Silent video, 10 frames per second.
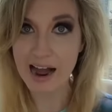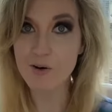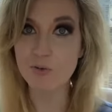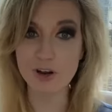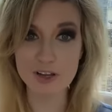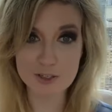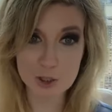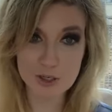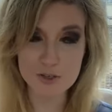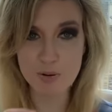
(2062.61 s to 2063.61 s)

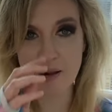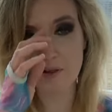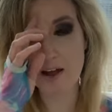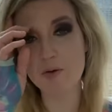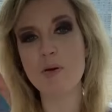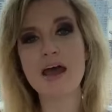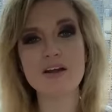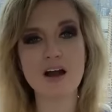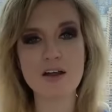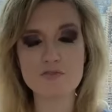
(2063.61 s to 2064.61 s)
outreach is probably how the
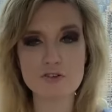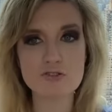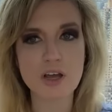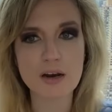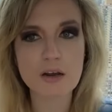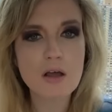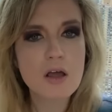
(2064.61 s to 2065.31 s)
Pentagon views it.